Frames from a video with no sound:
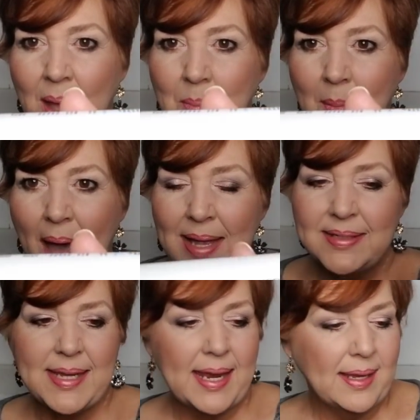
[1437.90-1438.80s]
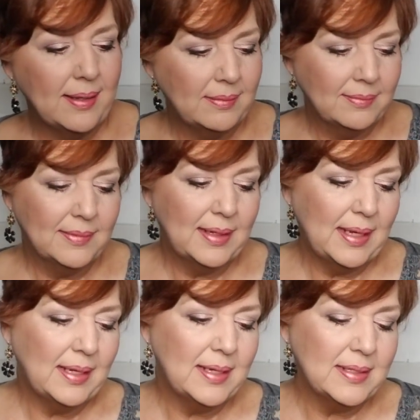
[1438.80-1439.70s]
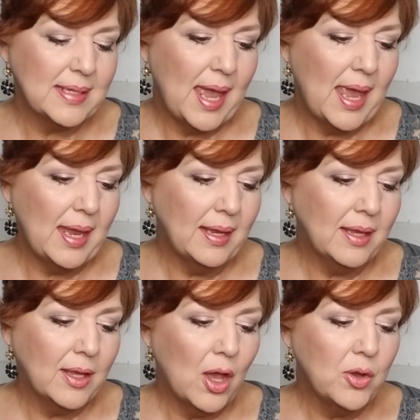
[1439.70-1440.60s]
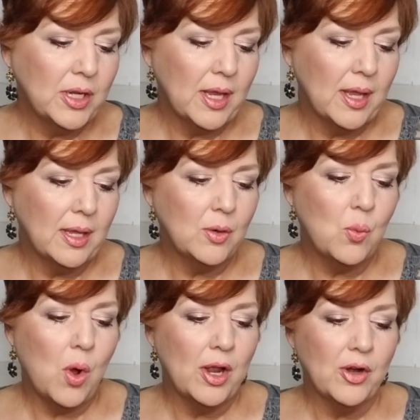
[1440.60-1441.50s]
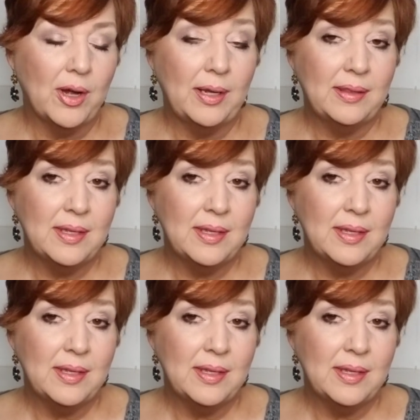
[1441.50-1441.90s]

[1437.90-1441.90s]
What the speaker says: MineTan. It is a coconut water, and